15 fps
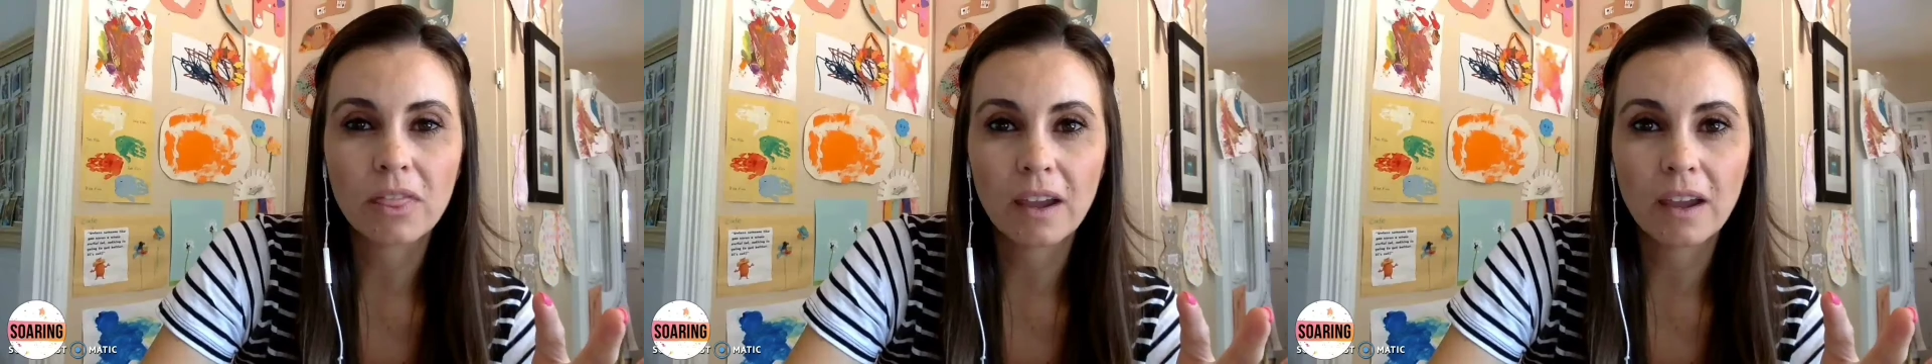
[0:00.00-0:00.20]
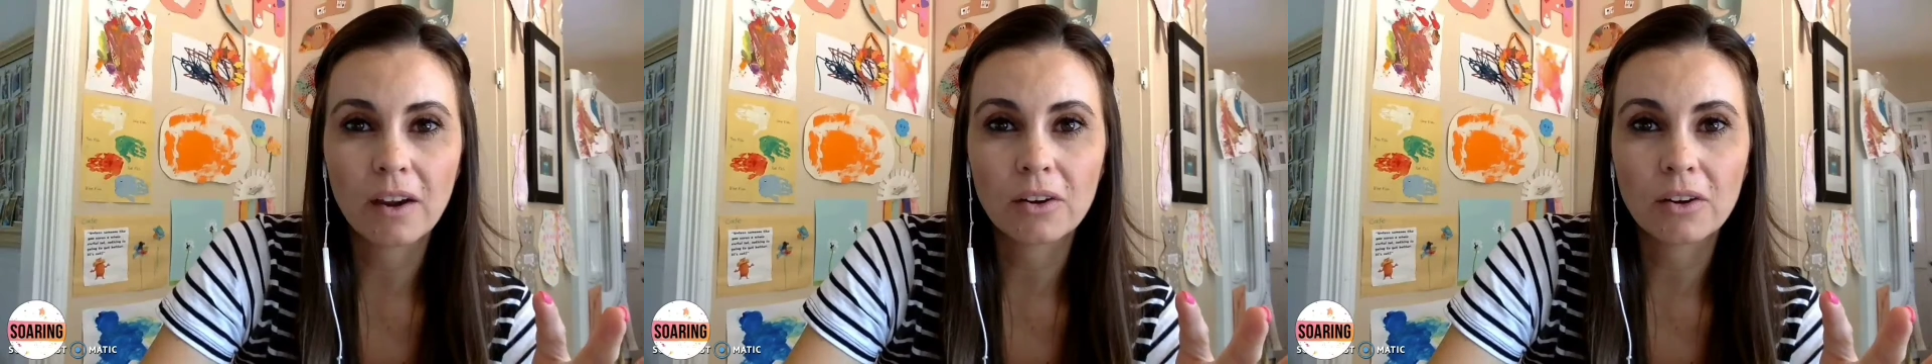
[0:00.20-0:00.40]

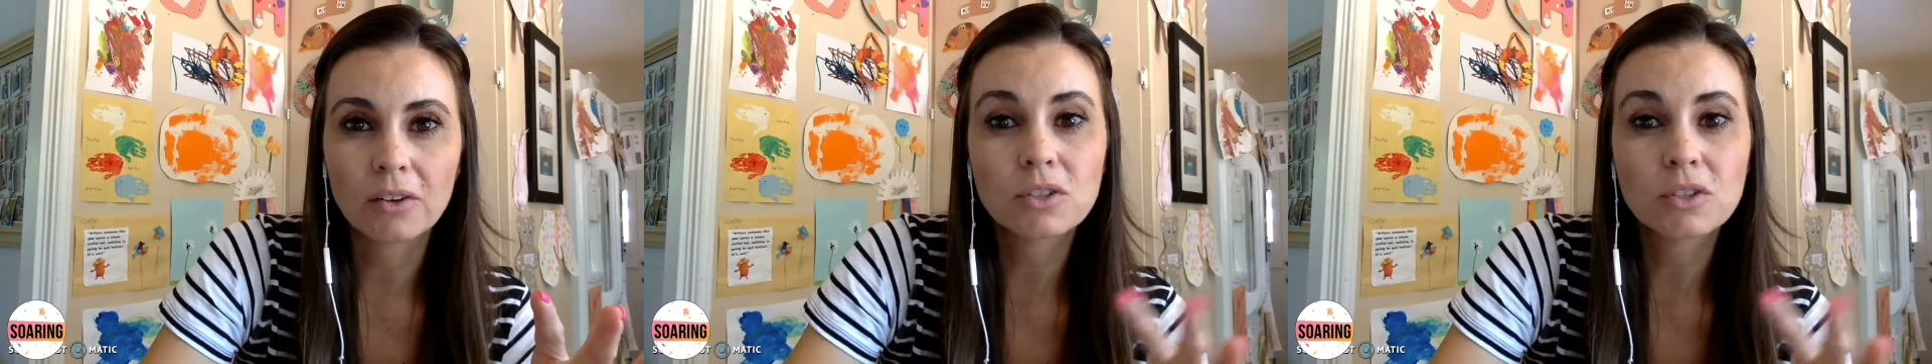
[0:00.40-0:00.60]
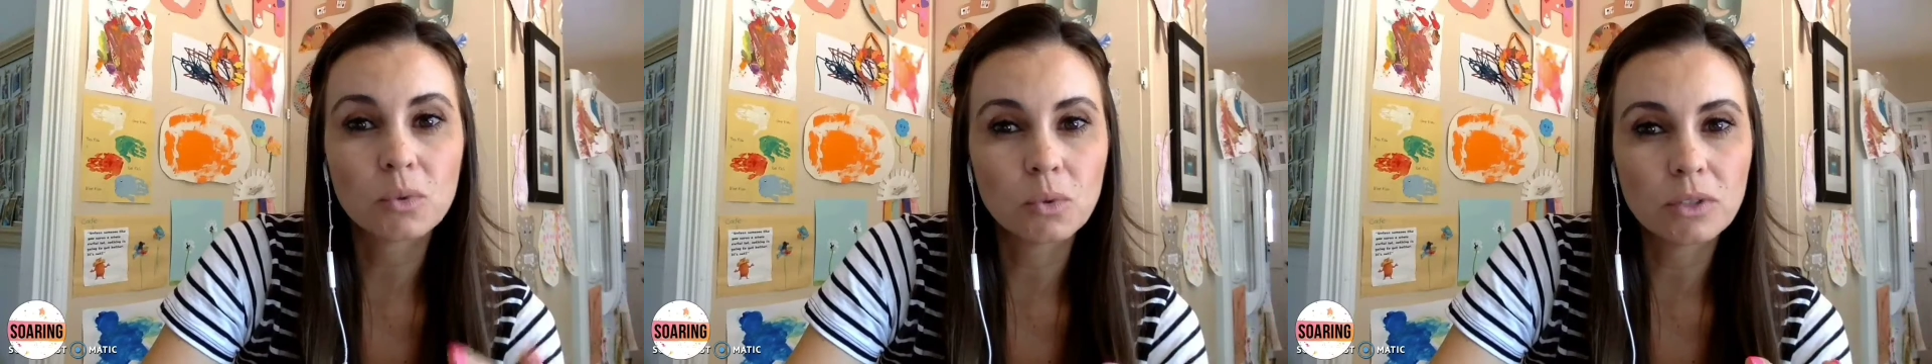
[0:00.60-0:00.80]
their
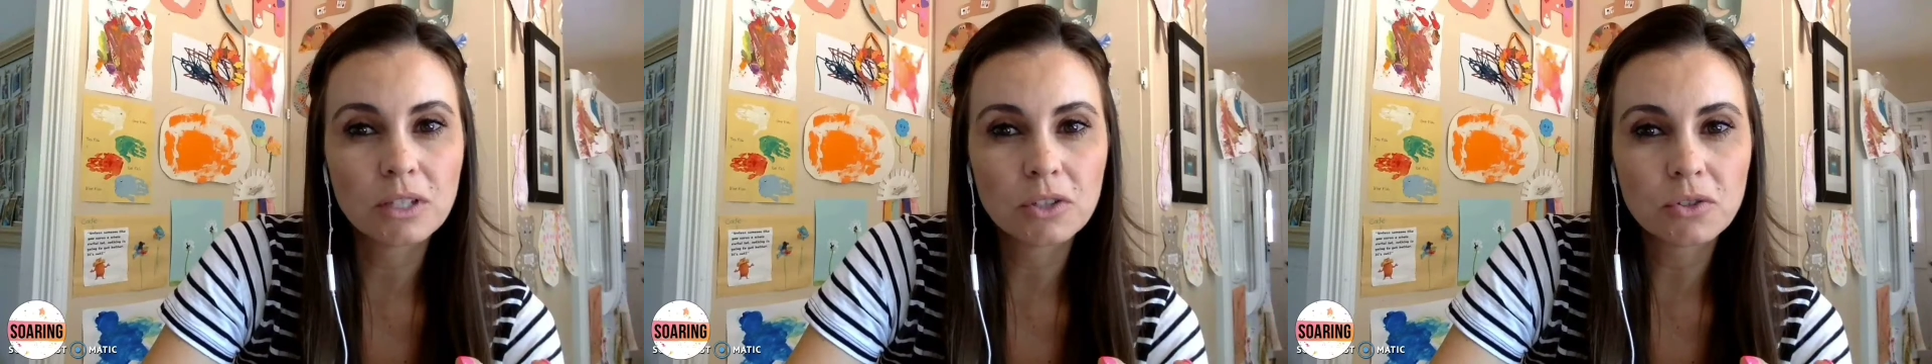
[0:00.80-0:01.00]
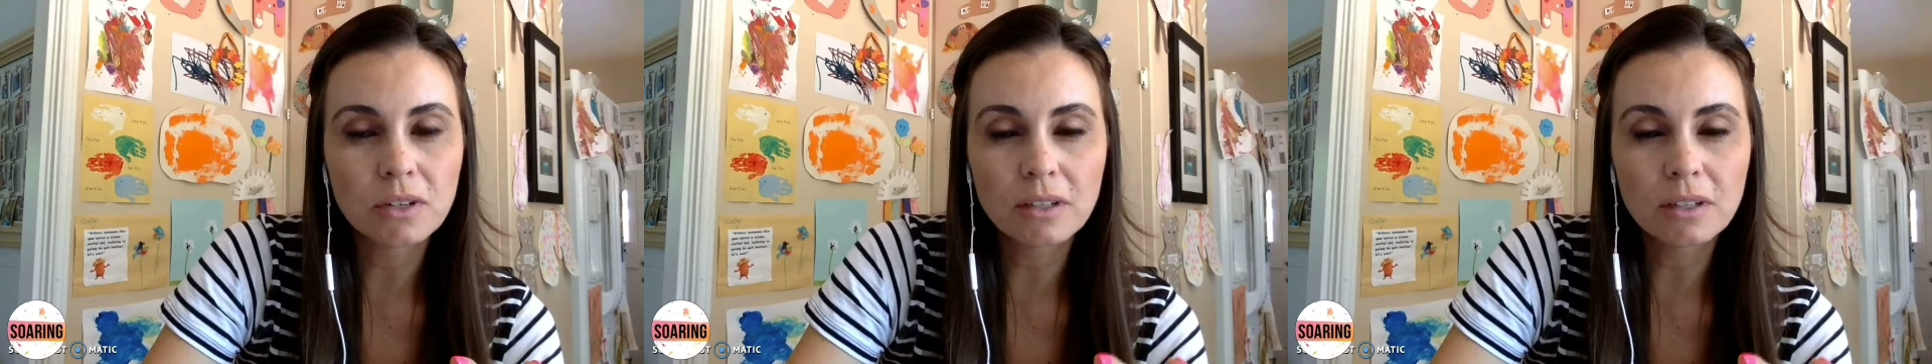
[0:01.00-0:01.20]
school
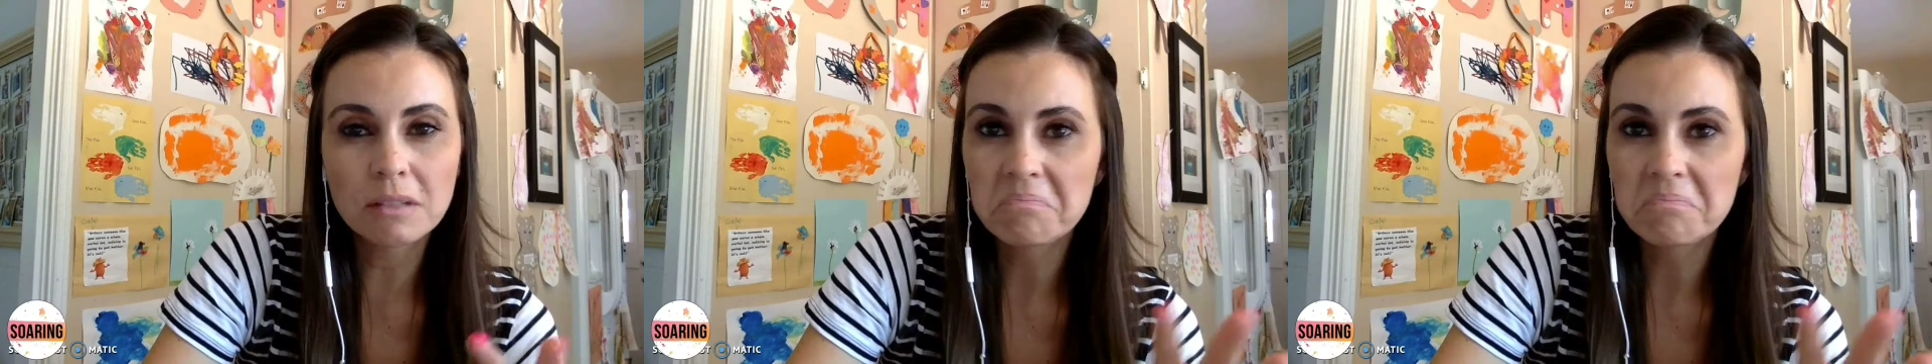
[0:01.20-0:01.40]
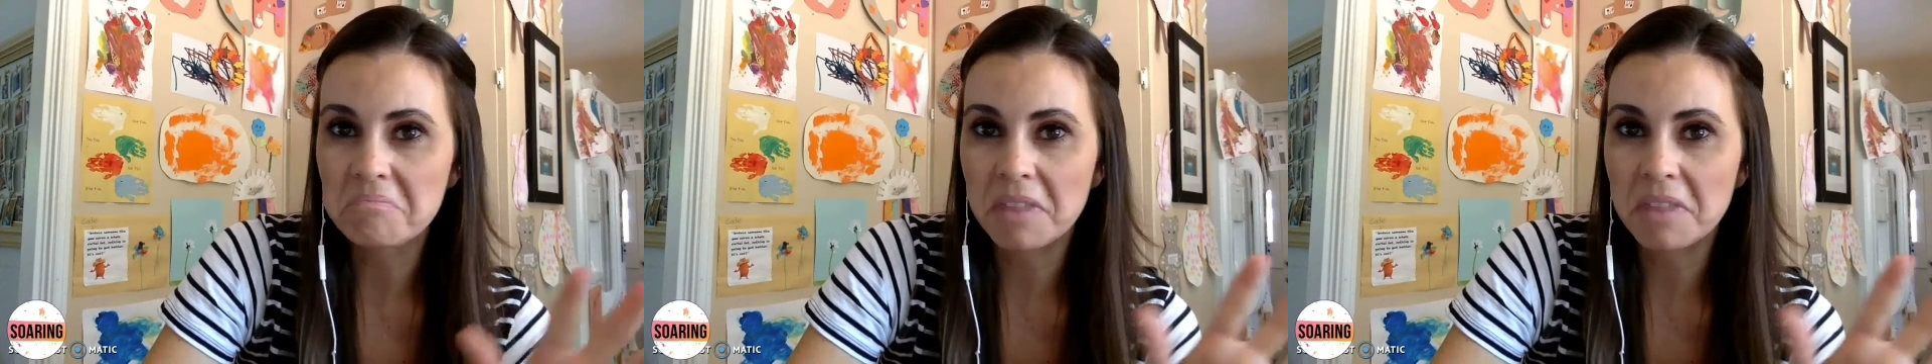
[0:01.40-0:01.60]
district.
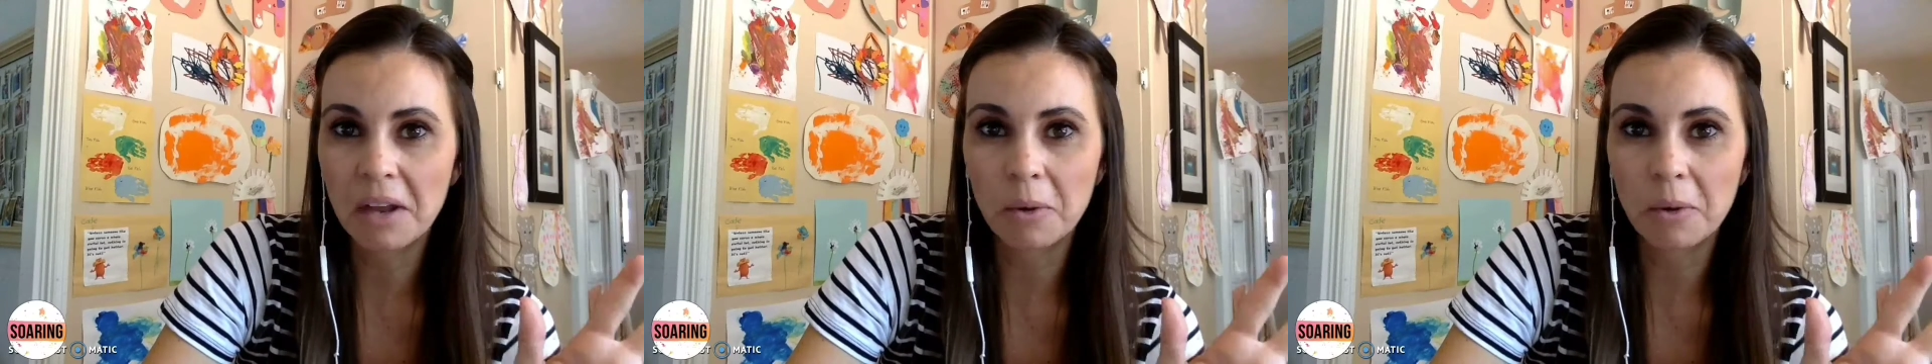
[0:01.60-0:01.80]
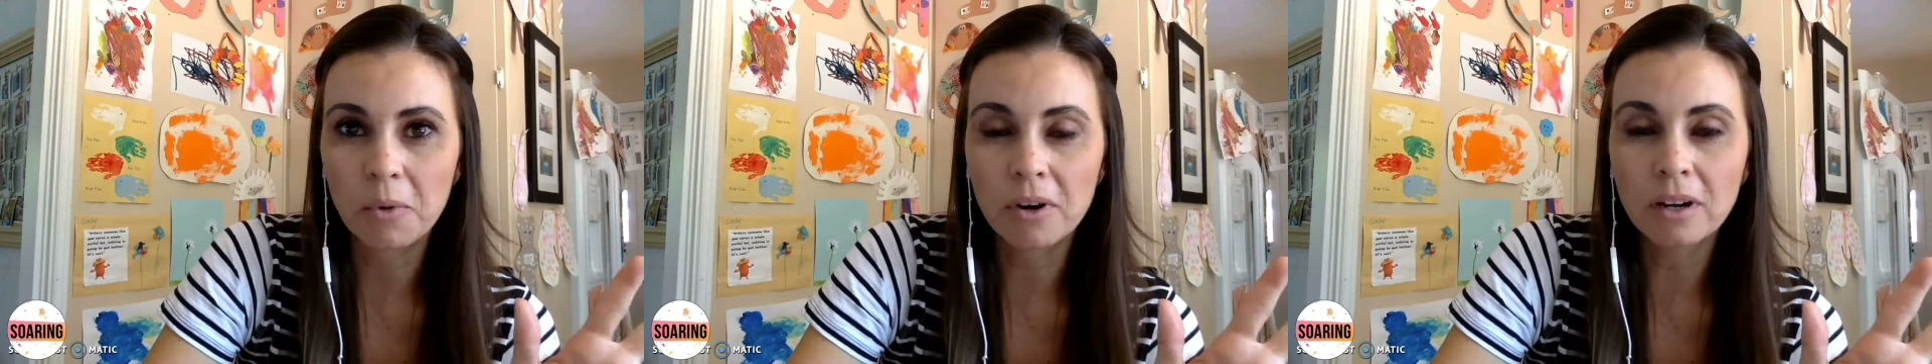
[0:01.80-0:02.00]

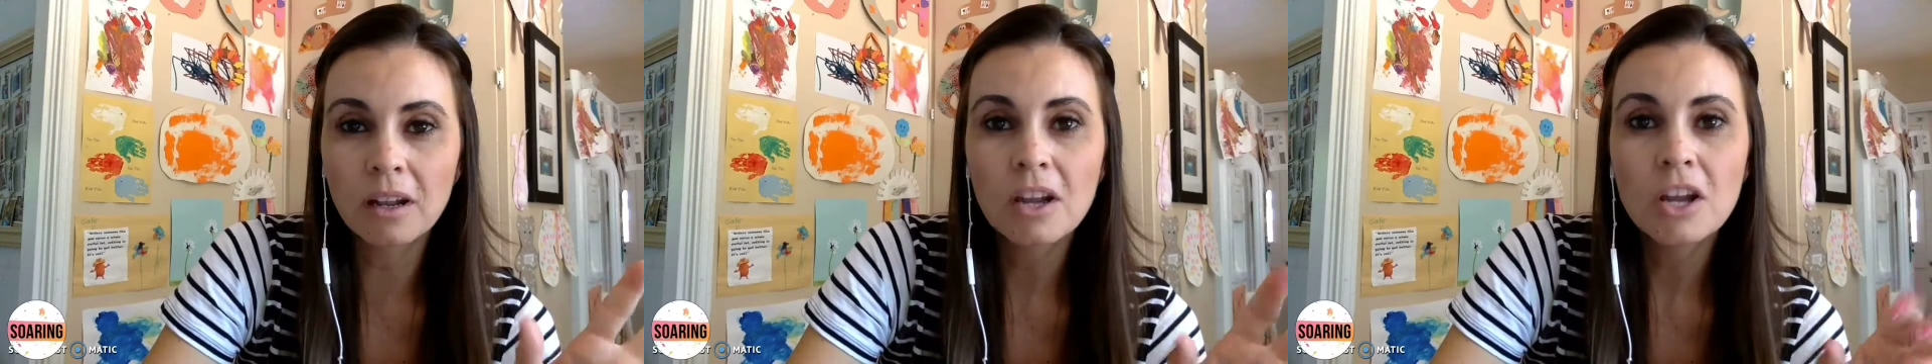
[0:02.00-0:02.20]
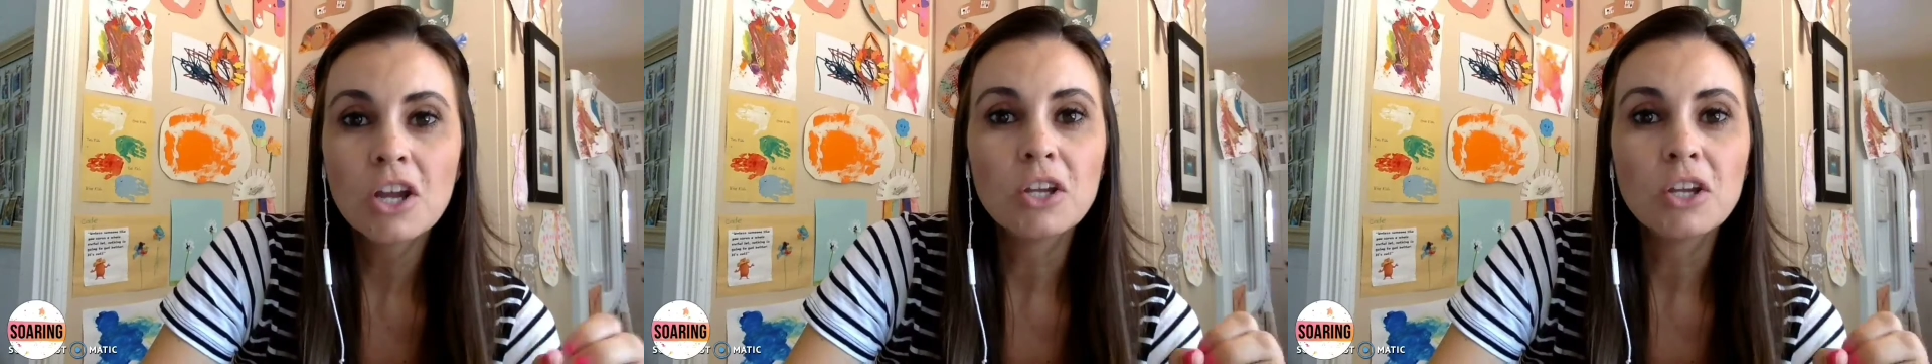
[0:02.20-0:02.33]
That'll work.